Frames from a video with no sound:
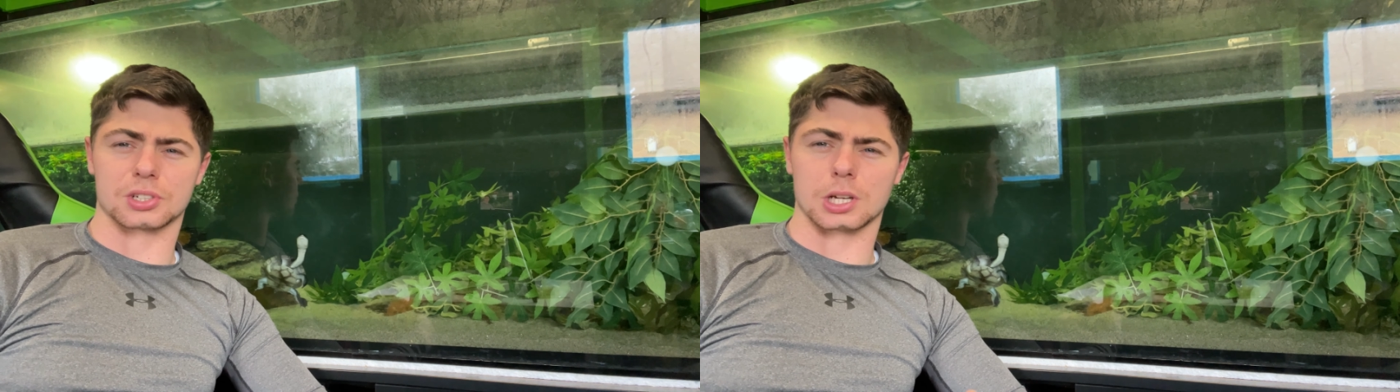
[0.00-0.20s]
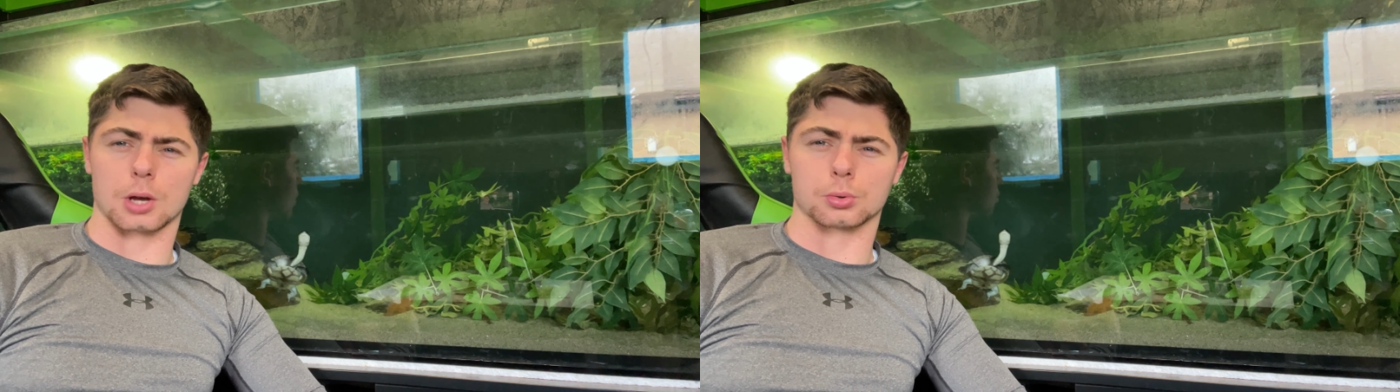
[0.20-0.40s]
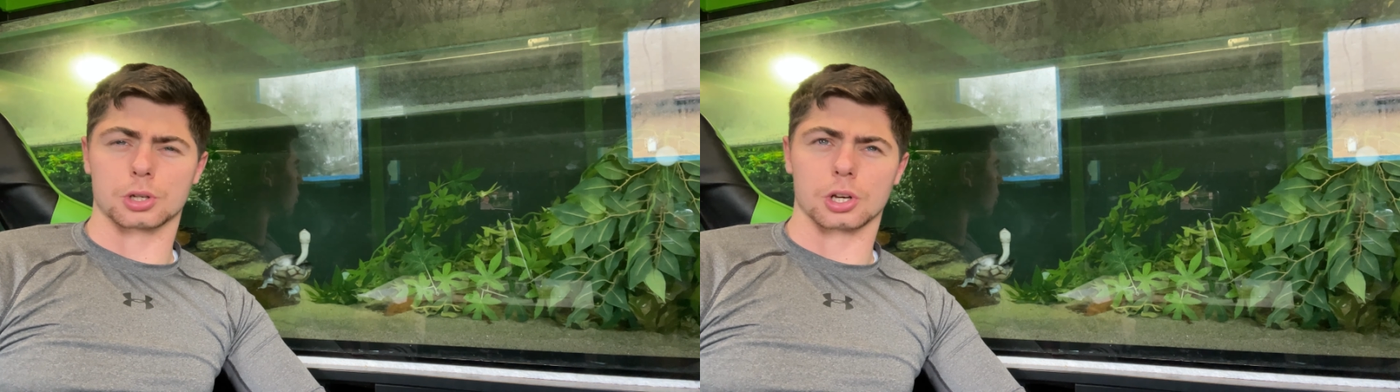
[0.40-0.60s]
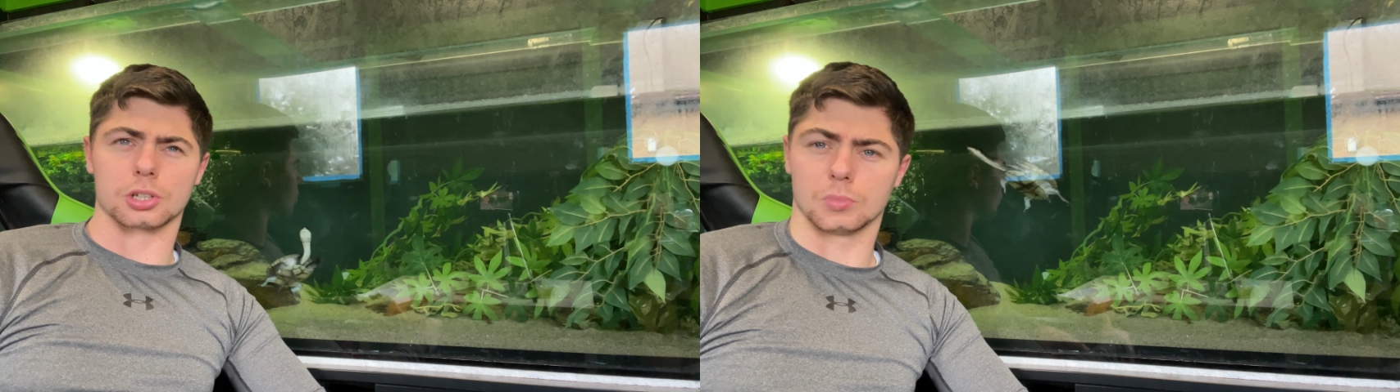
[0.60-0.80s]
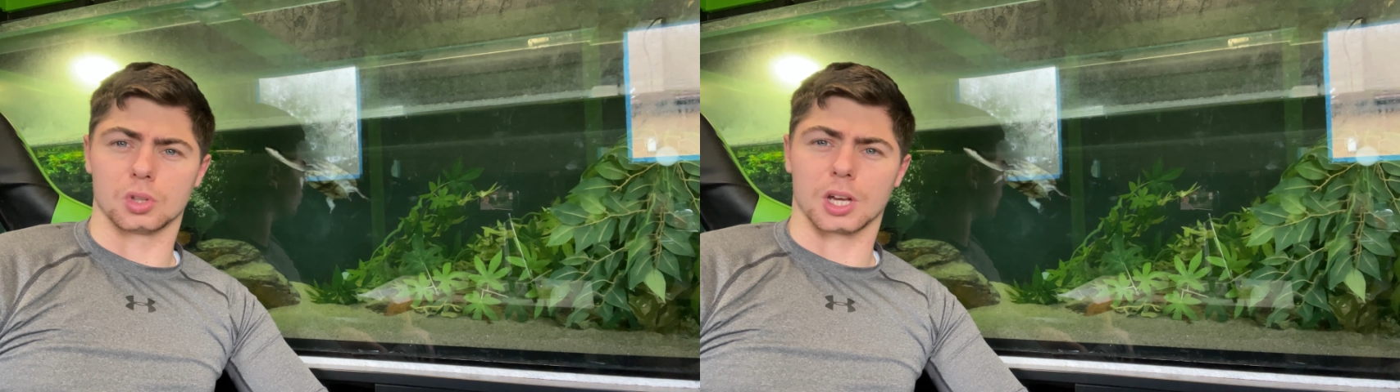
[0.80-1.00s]

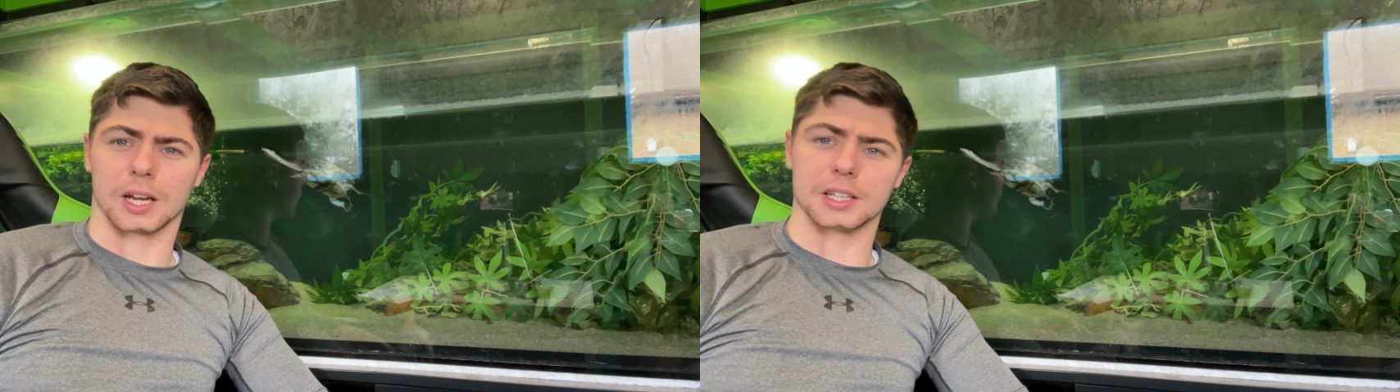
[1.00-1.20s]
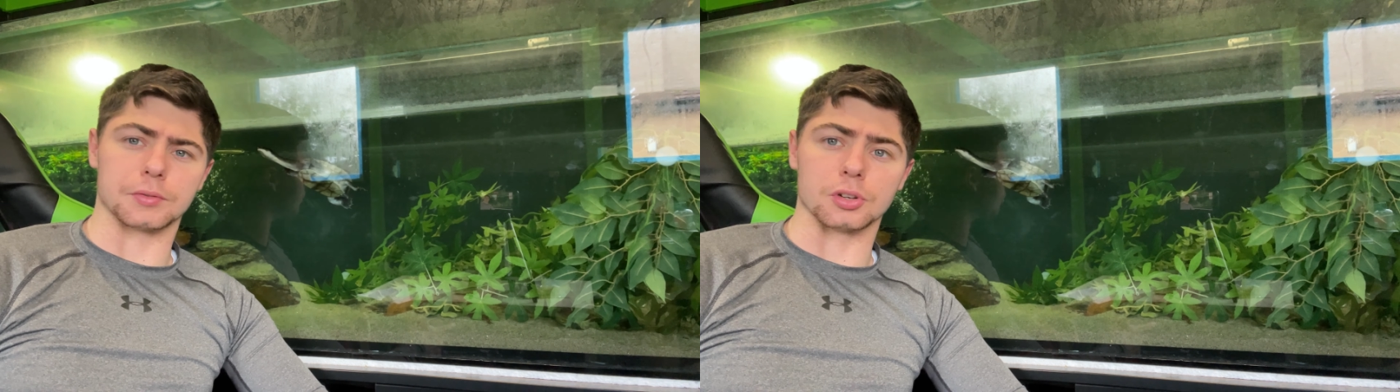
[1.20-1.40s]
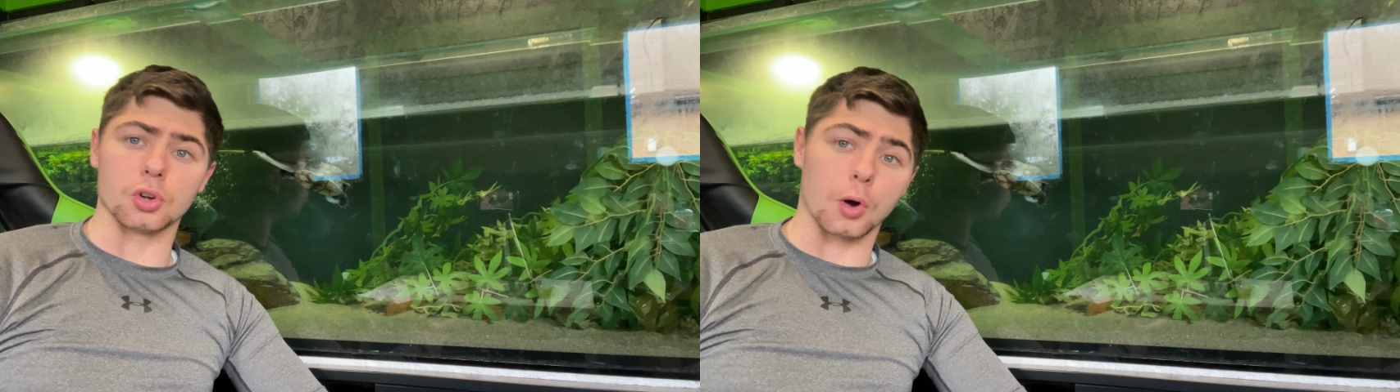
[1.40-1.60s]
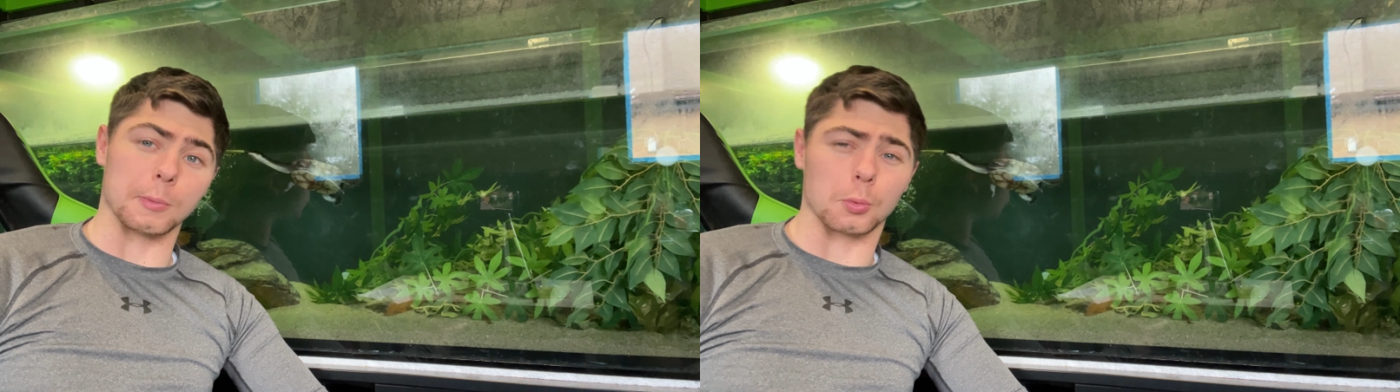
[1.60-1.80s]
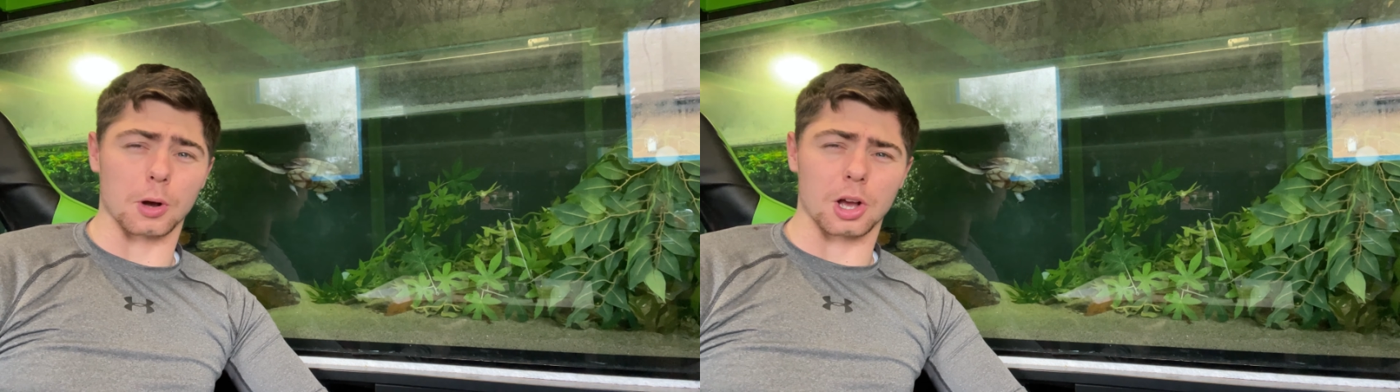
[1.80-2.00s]
locusts and even
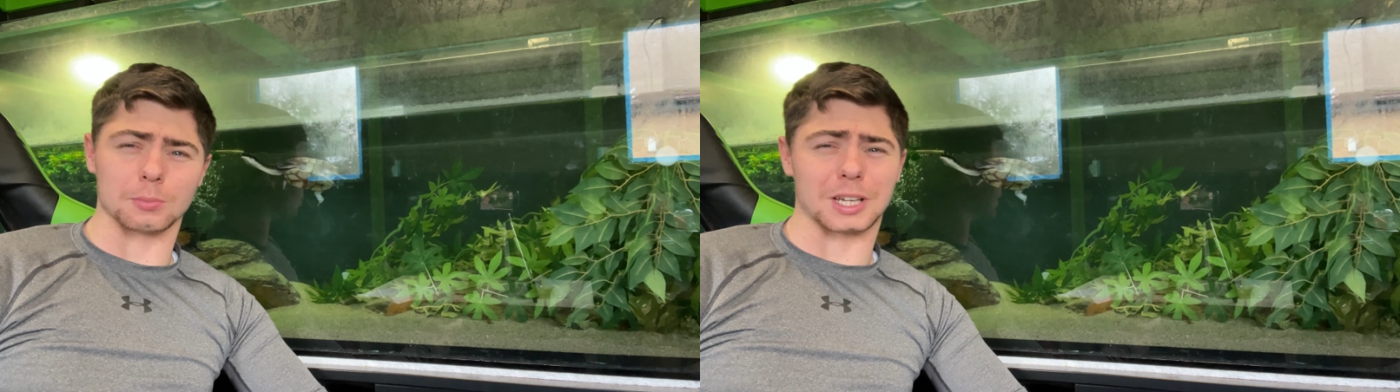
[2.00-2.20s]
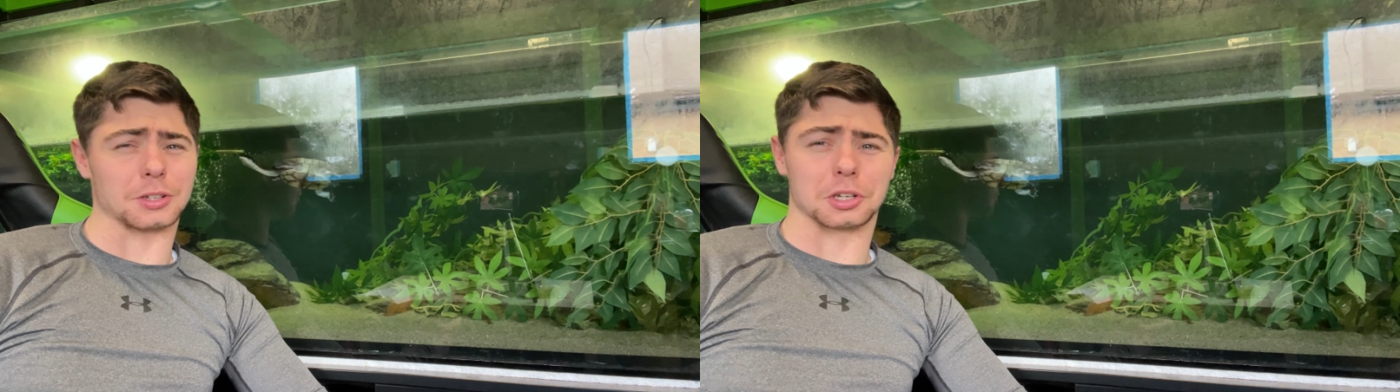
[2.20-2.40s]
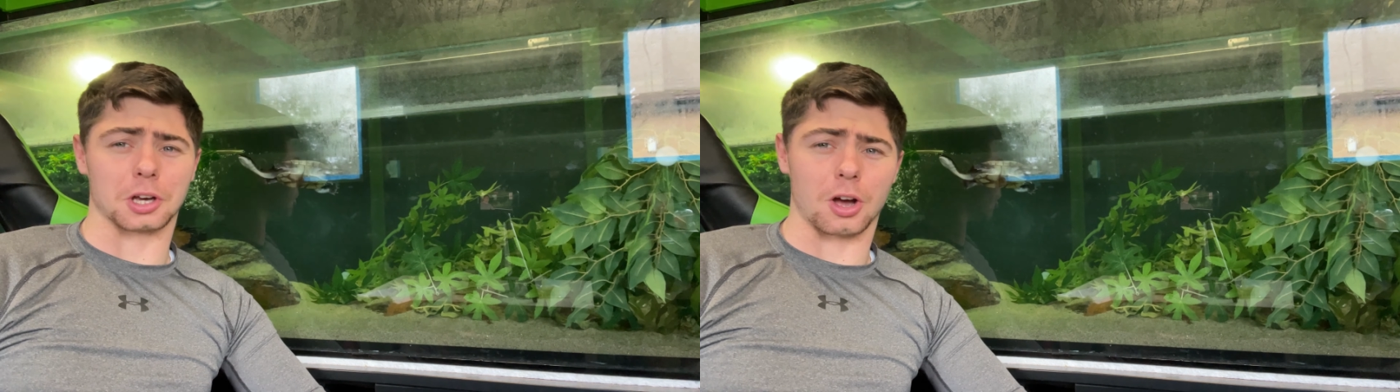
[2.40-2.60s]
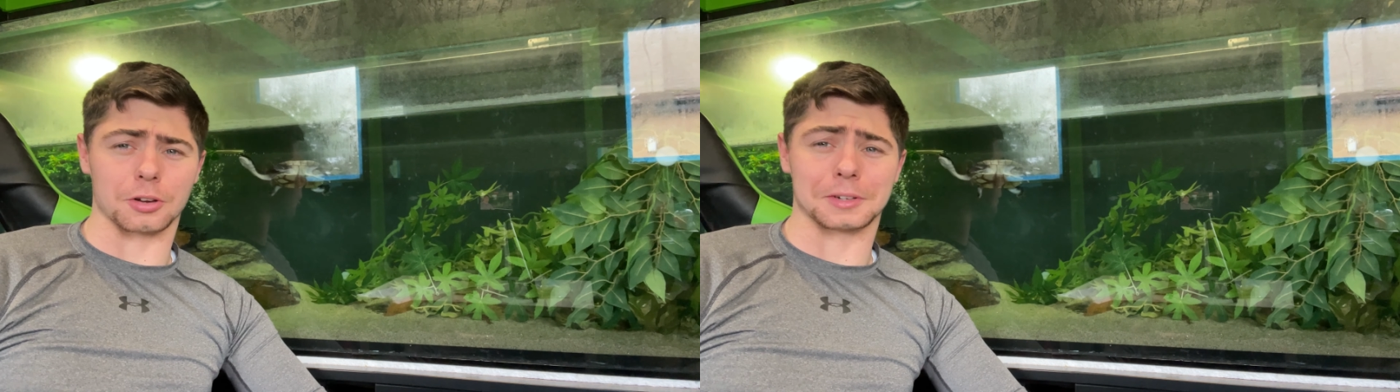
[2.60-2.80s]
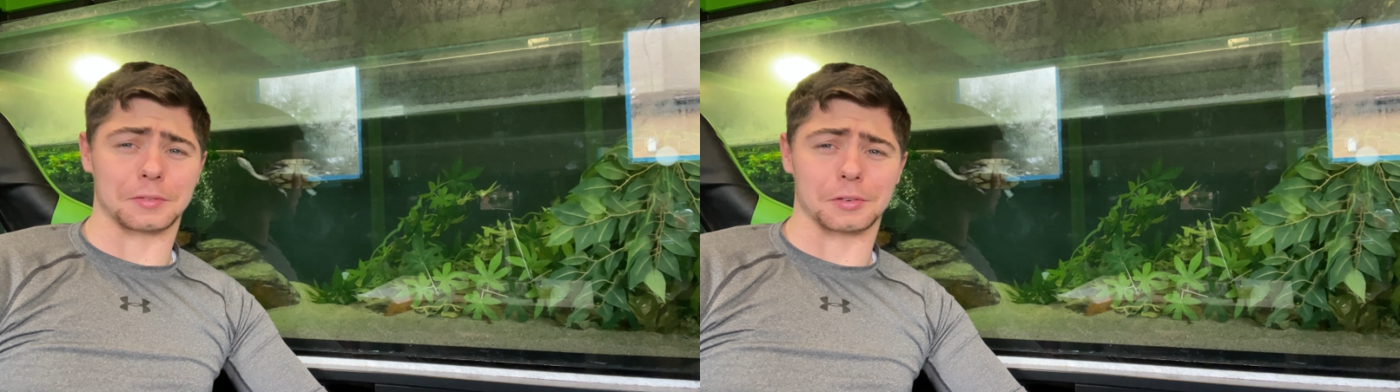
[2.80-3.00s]
normal worms out your
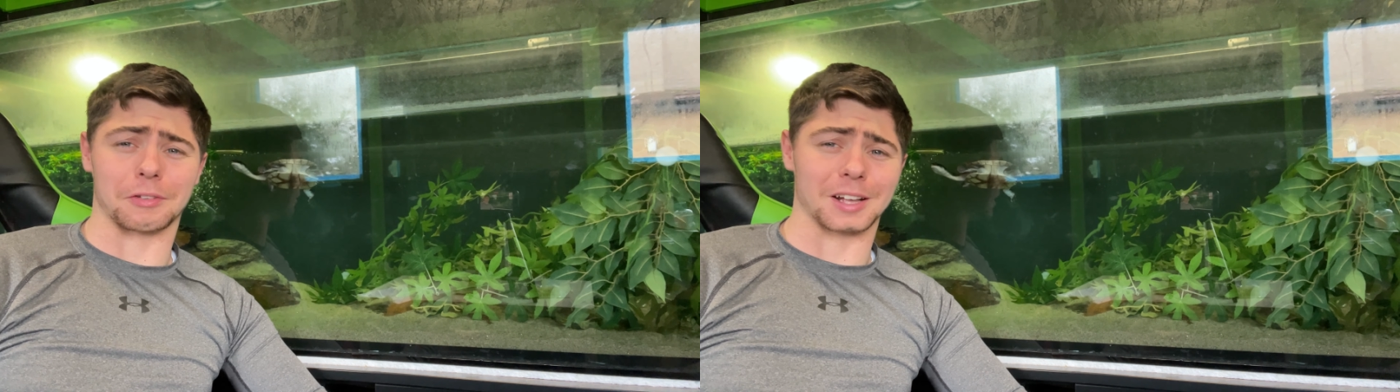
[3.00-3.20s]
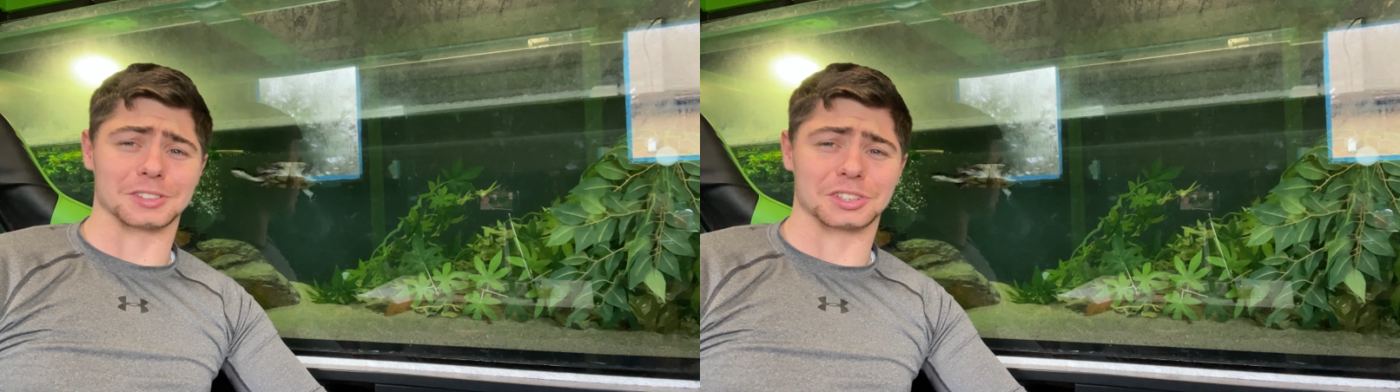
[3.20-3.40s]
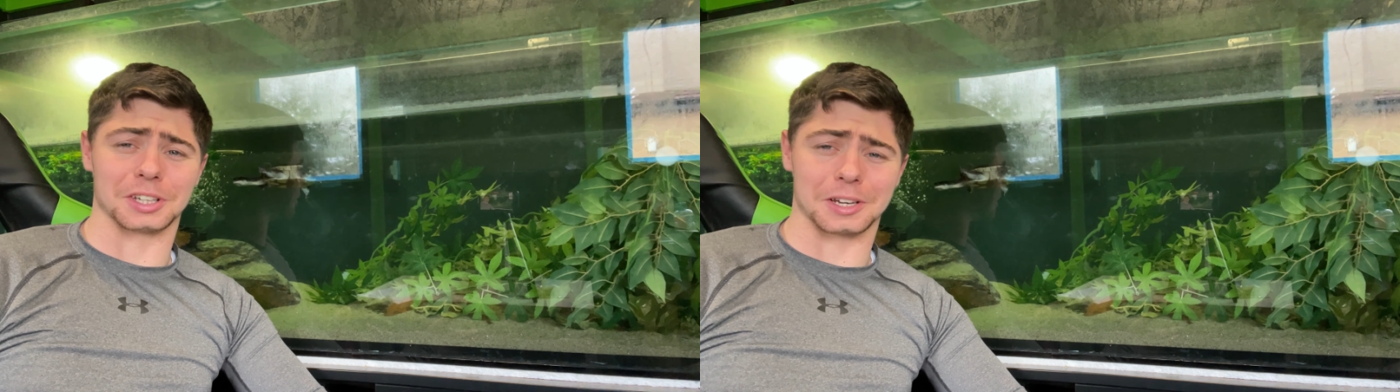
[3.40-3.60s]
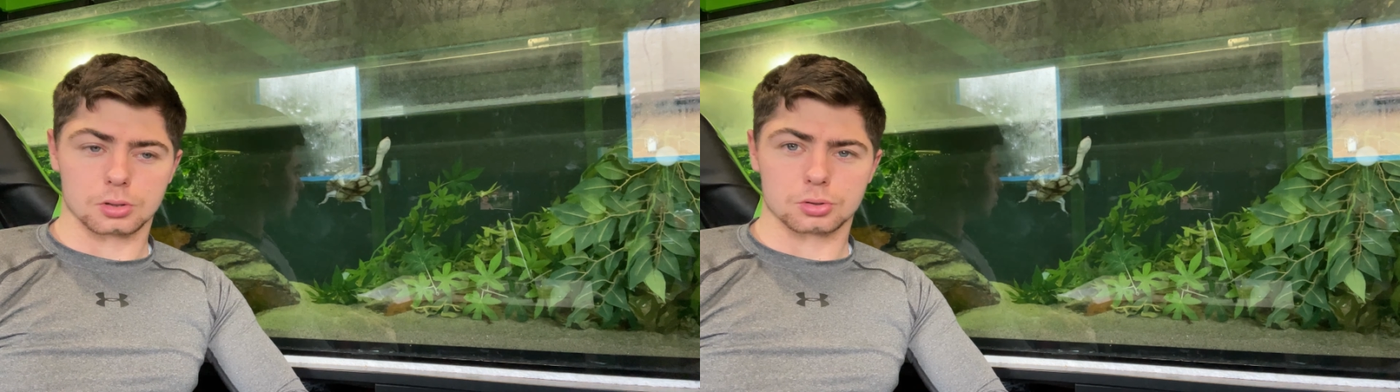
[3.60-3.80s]
garden if you fancy it.